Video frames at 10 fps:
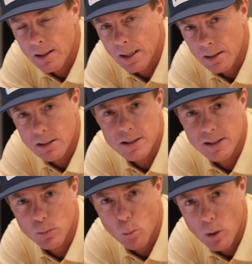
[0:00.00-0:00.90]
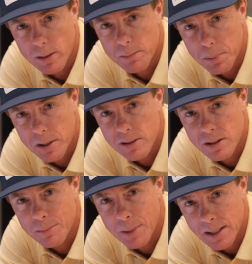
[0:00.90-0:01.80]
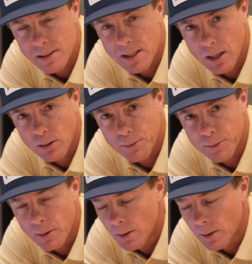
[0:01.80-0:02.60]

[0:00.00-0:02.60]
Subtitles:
that this is one person, myself,